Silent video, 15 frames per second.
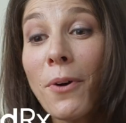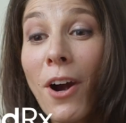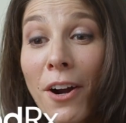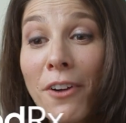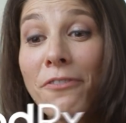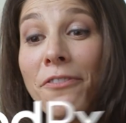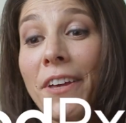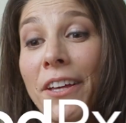
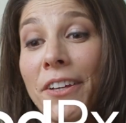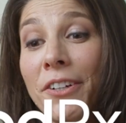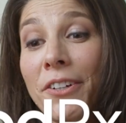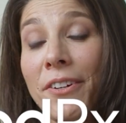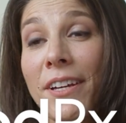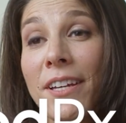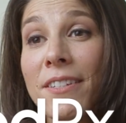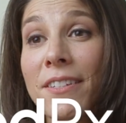heart failure
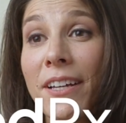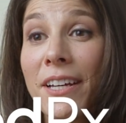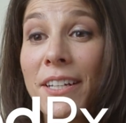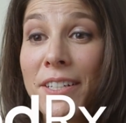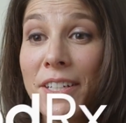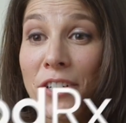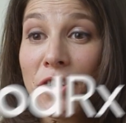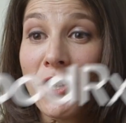is a
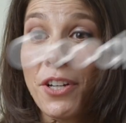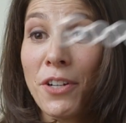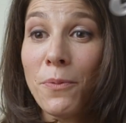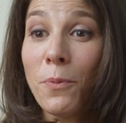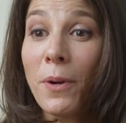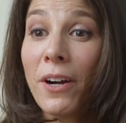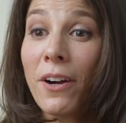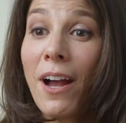condition
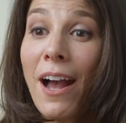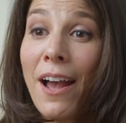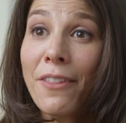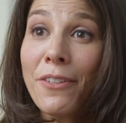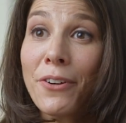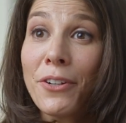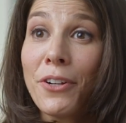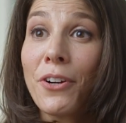where
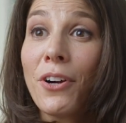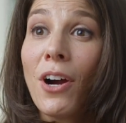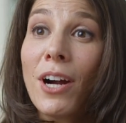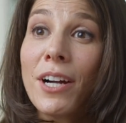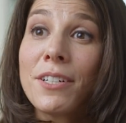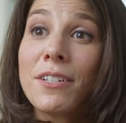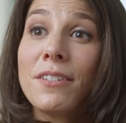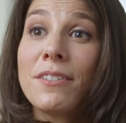either your
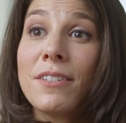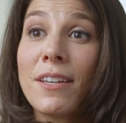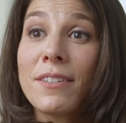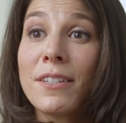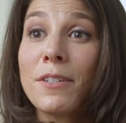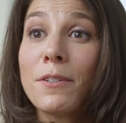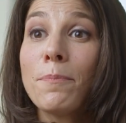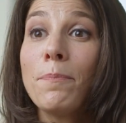heart
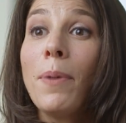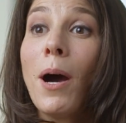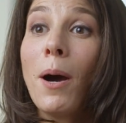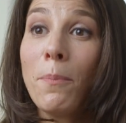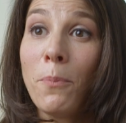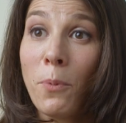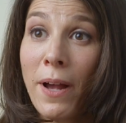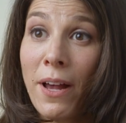doesn't
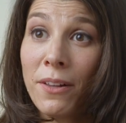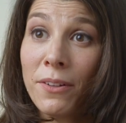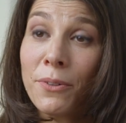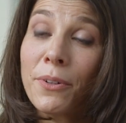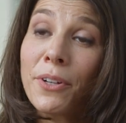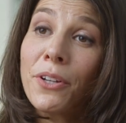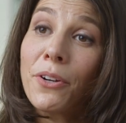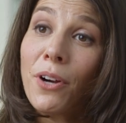pump well
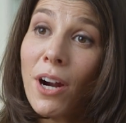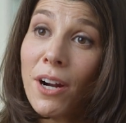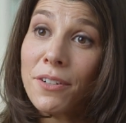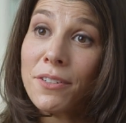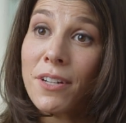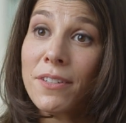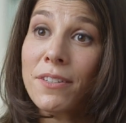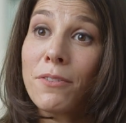or your heart
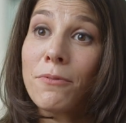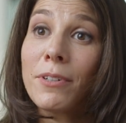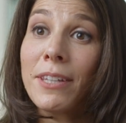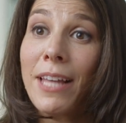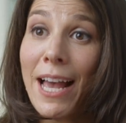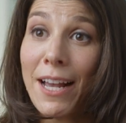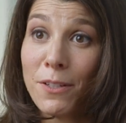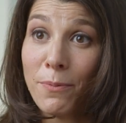doesn't
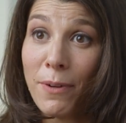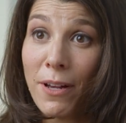relax